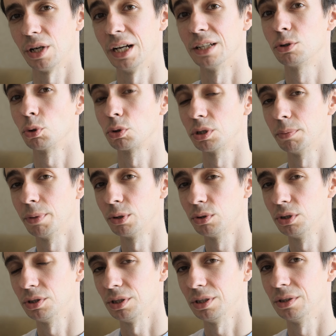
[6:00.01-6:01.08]
I talked about
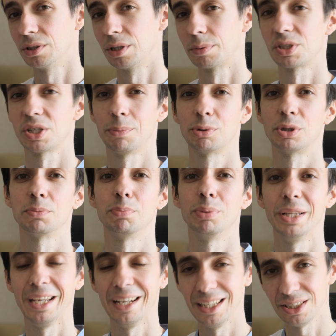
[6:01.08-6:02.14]
it in the separate
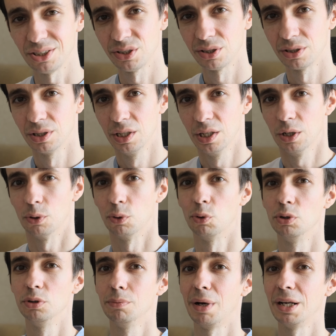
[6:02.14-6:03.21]
playlist
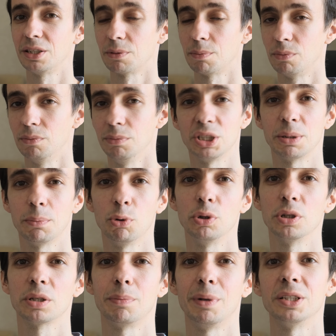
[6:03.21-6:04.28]
on
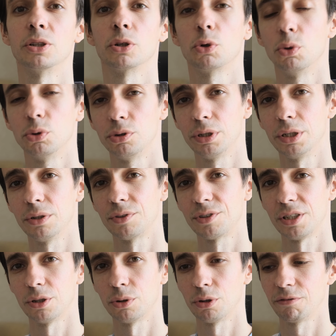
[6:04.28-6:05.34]
metabolic mitochondrial
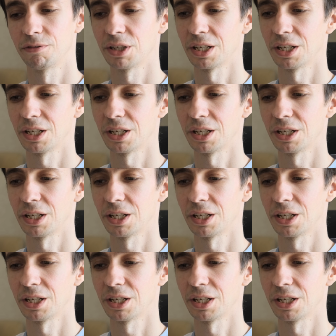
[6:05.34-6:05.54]
theory of